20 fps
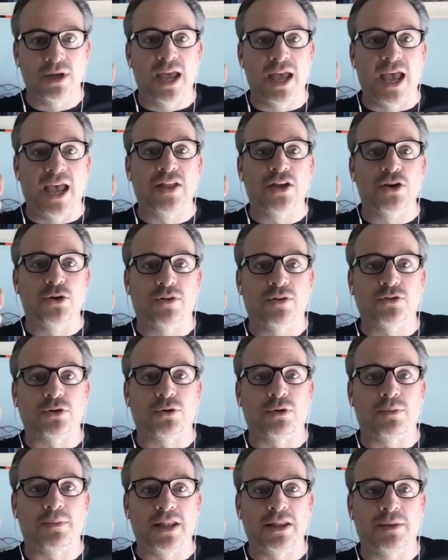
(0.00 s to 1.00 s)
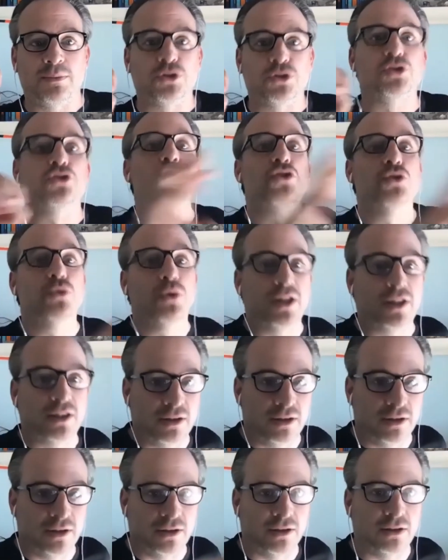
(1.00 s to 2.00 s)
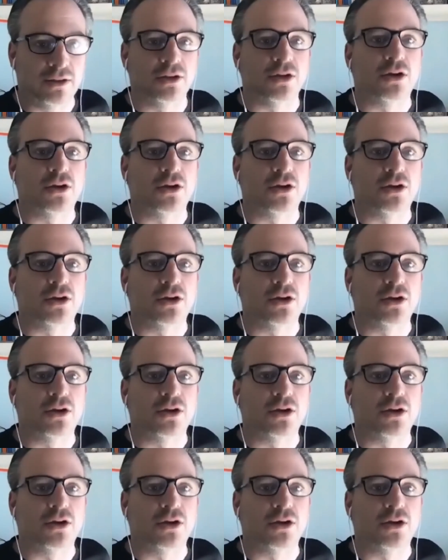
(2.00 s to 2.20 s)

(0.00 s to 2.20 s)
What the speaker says: and then you have to remind them to do it the